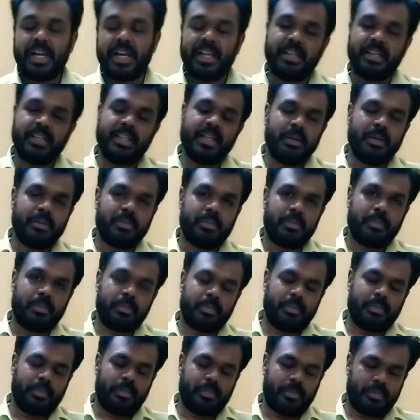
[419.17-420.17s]
made in the
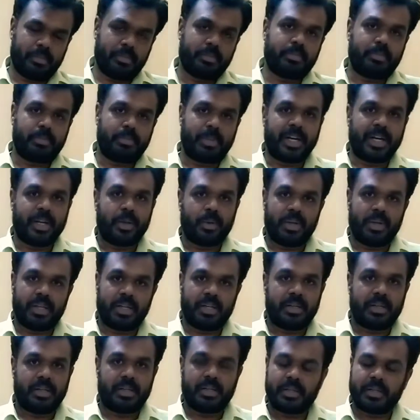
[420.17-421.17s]

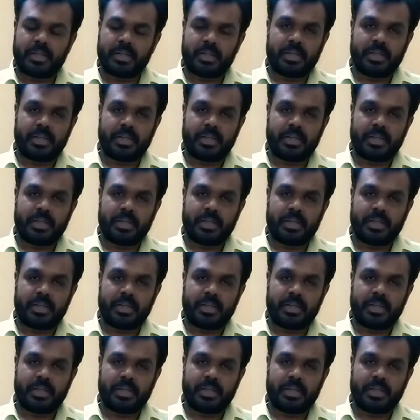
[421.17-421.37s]
particular